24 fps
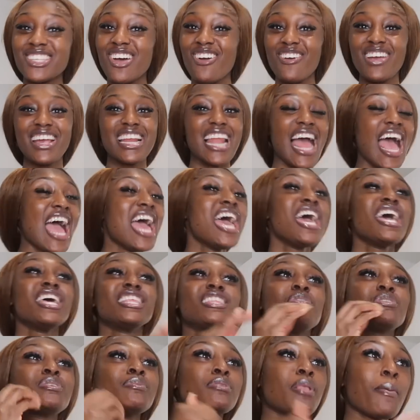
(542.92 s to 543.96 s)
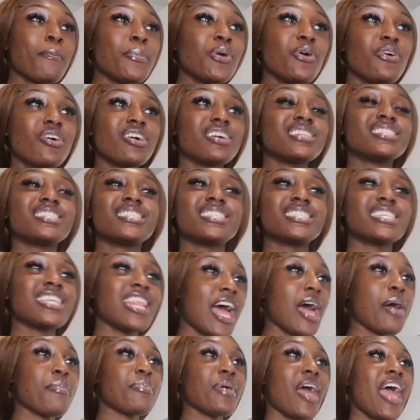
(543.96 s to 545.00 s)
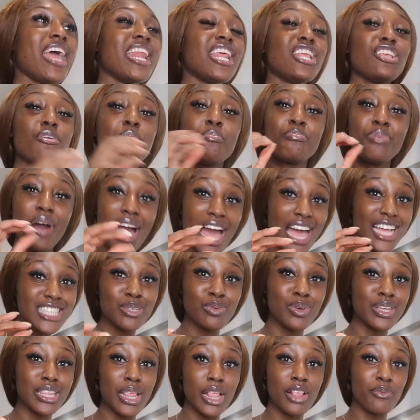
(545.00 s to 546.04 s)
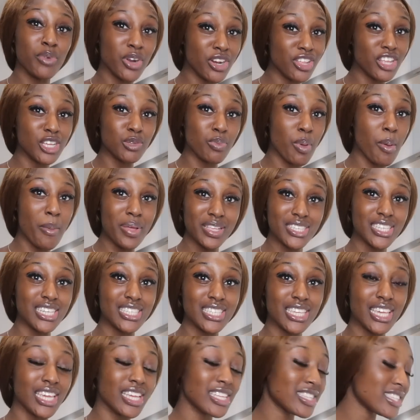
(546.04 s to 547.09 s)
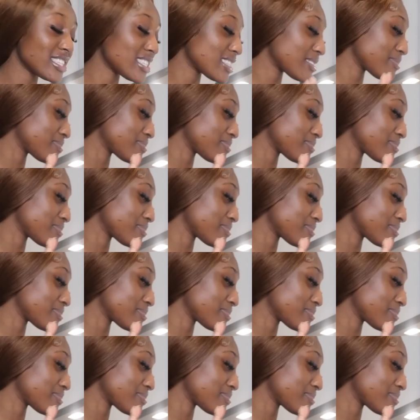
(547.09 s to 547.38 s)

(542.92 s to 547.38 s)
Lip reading: sorry. Like, the milk is slap, and then you bite into one of those pimento seeds.